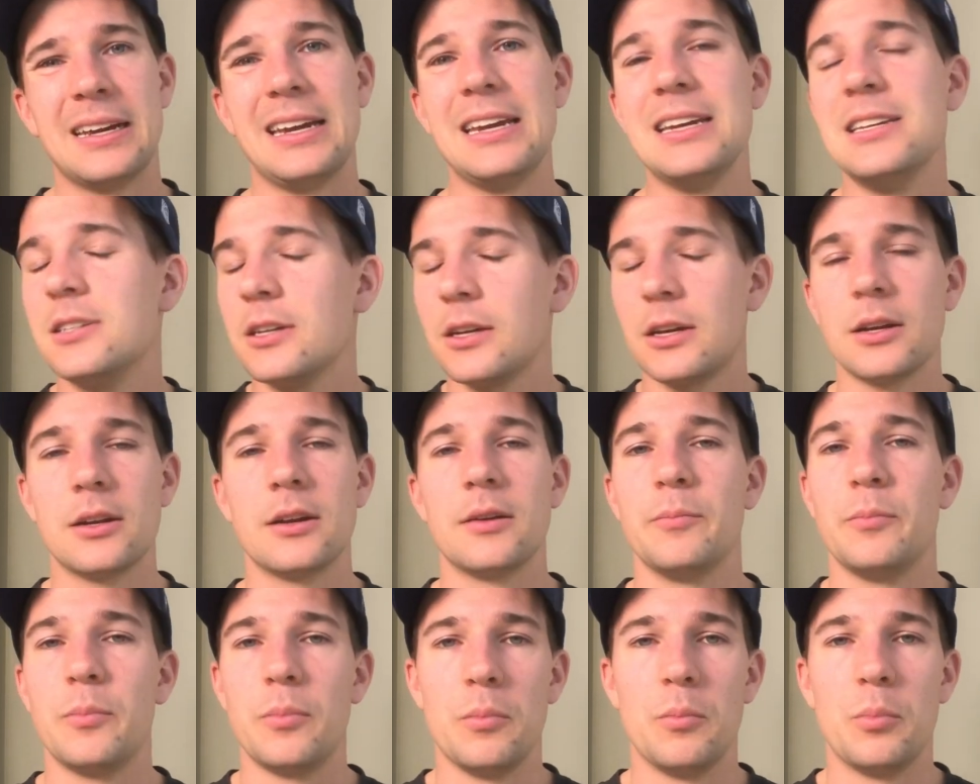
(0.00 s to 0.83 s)
Is it
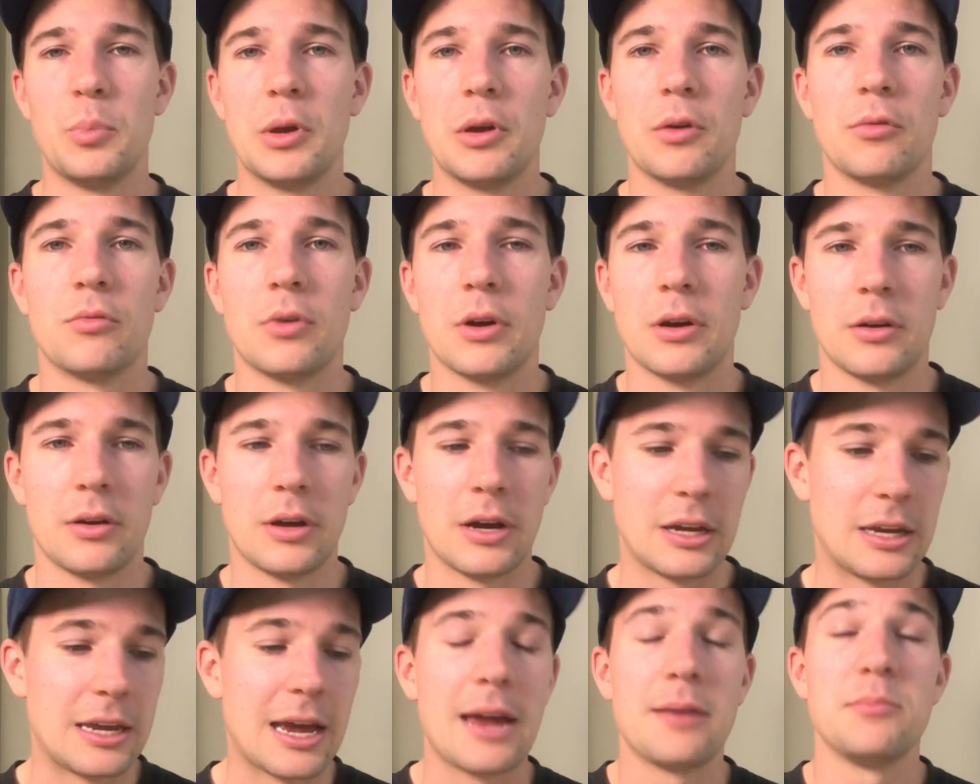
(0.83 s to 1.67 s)
gonna be
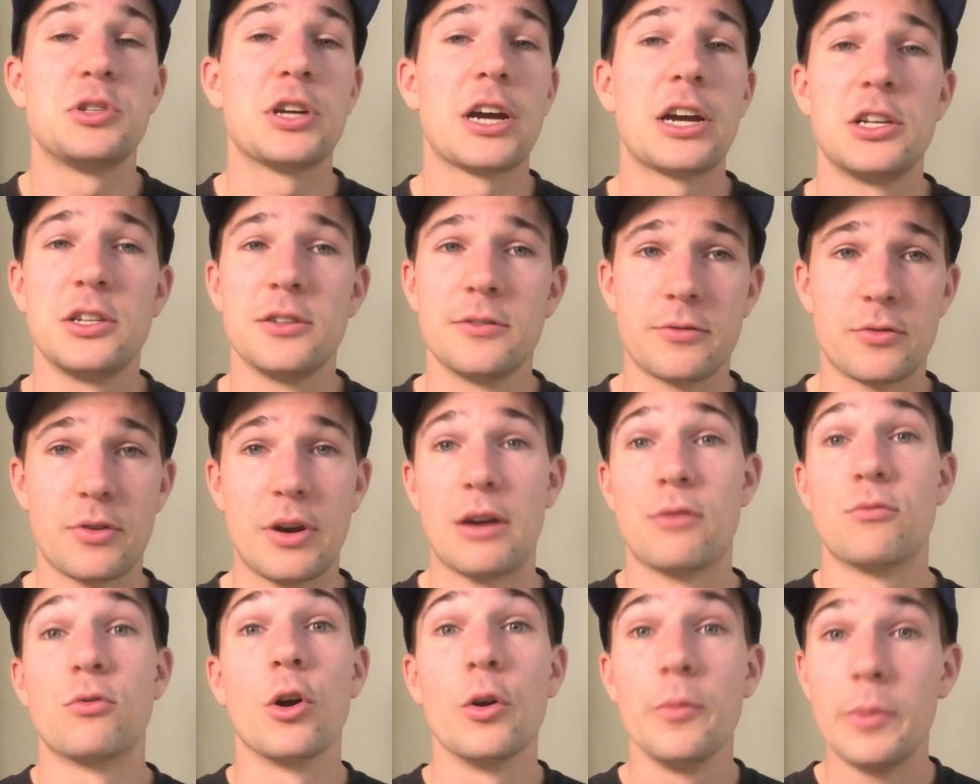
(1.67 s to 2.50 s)
a game changer for
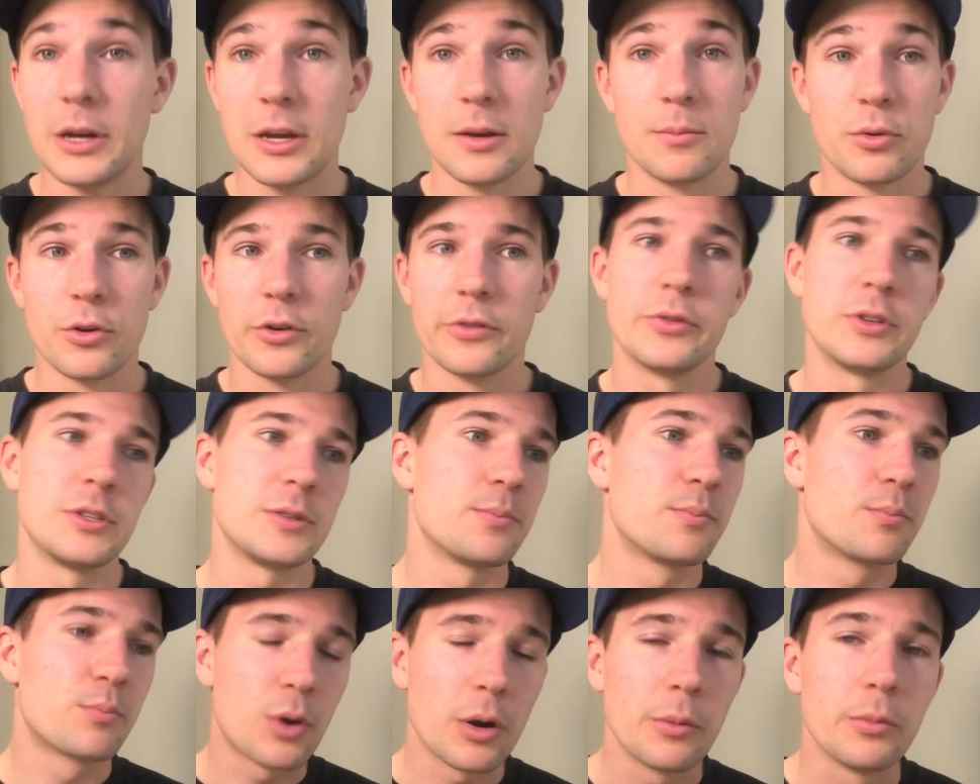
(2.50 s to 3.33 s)
our aerobic improvements?
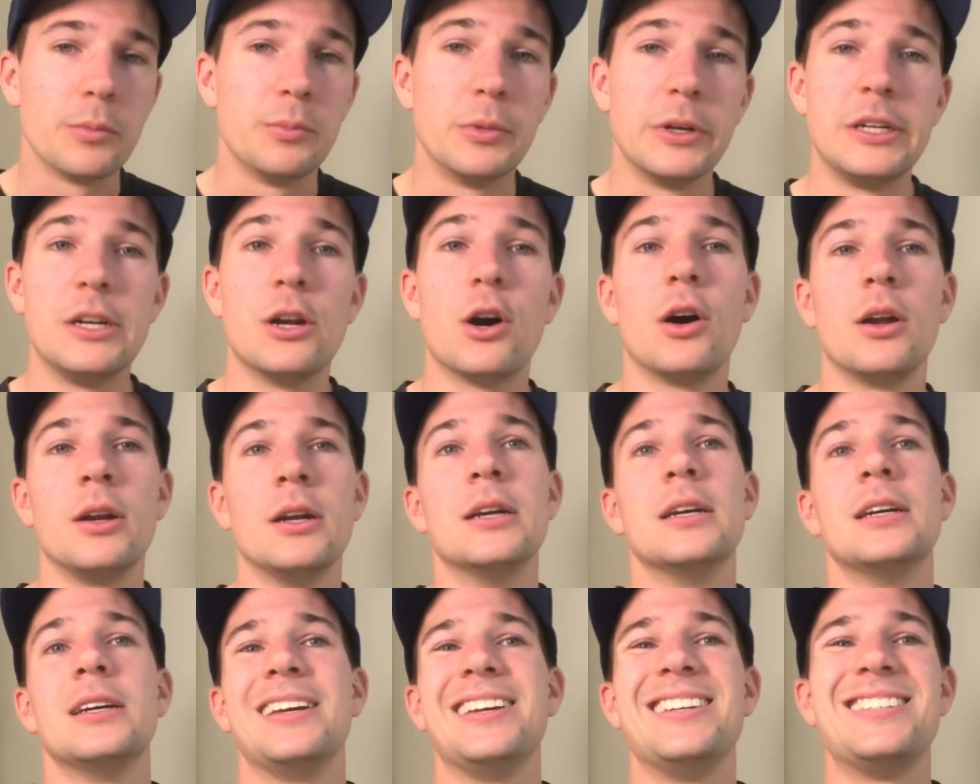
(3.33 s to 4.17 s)
Probably
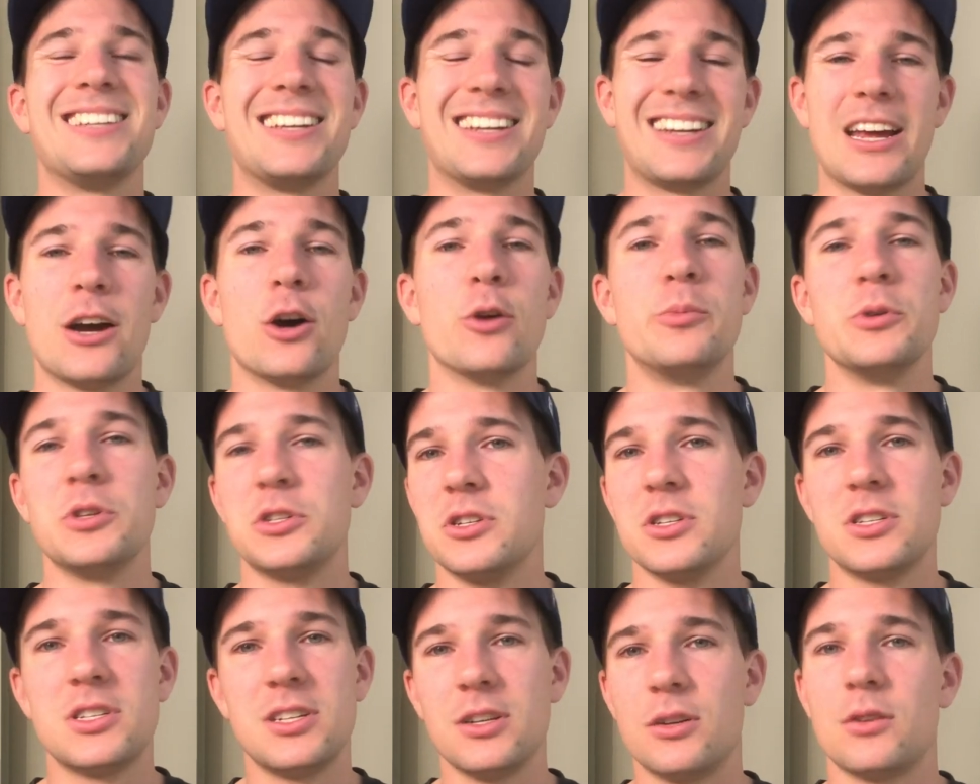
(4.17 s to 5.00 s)
not. Is it gonna help
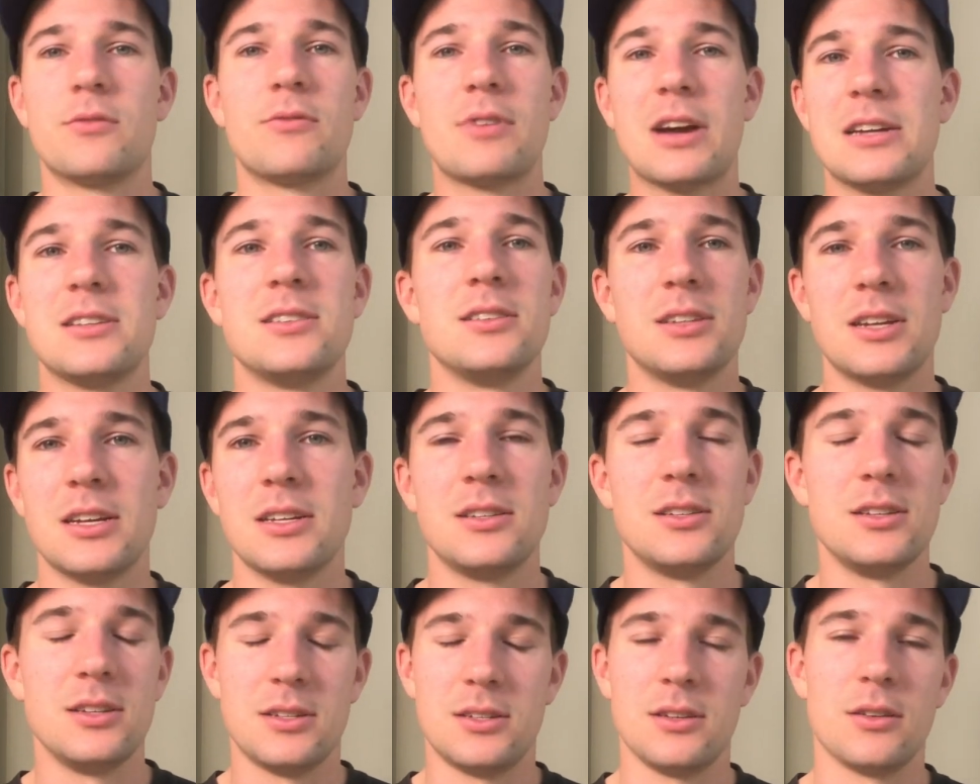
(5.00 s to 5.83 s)
us just sit on race
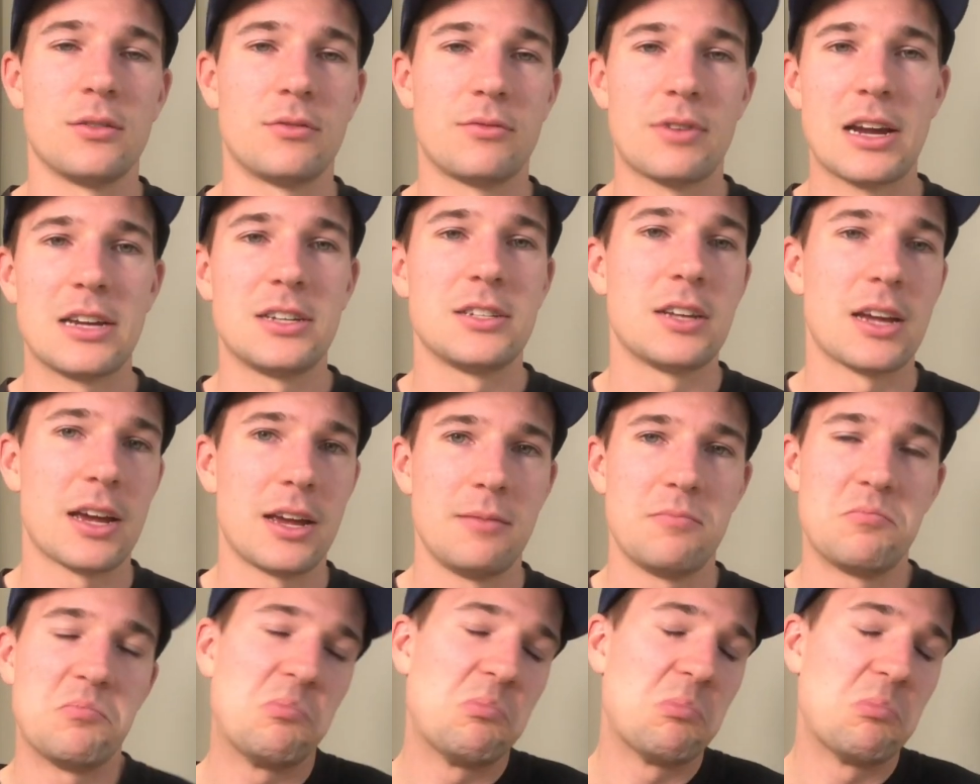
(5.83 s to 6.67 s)
intensities on race day?